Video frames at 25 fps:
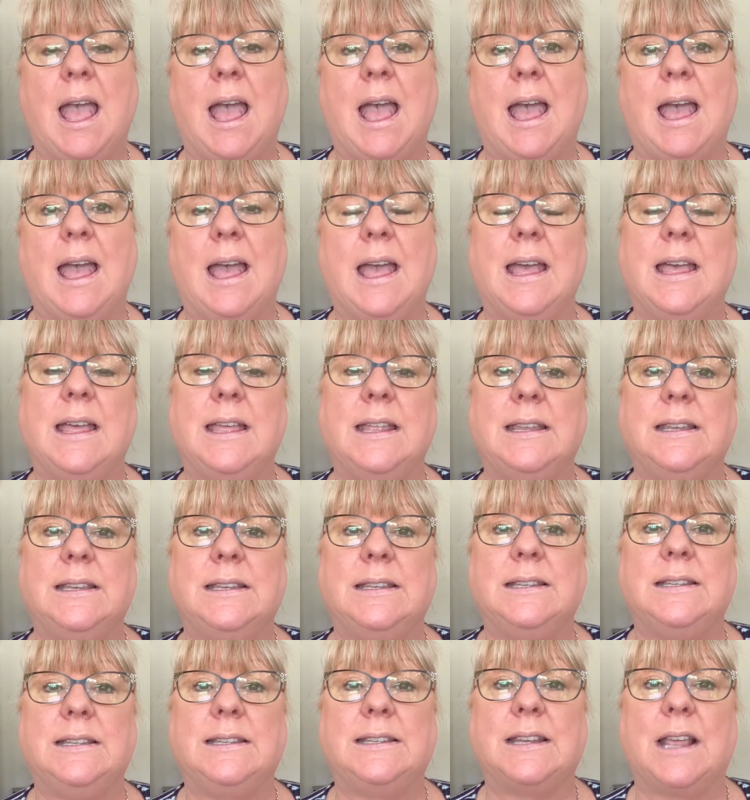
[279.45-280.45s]

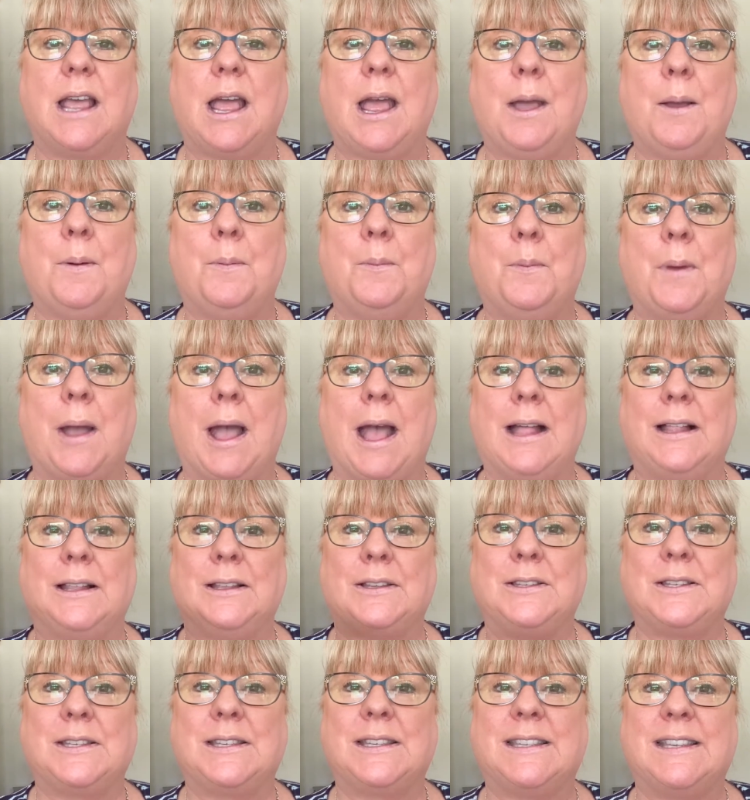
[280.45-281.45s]
and um,
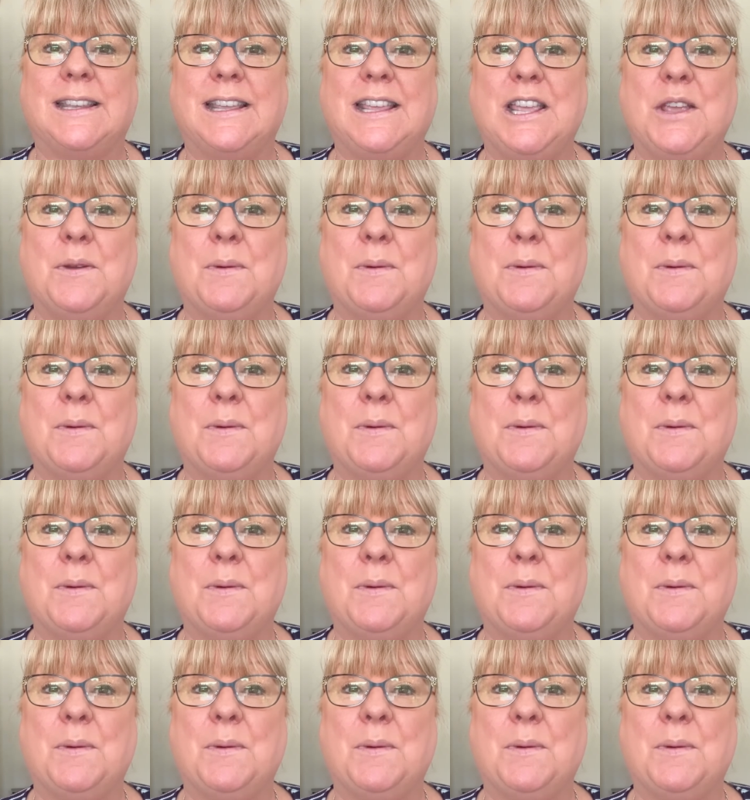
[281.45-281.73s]
I'll see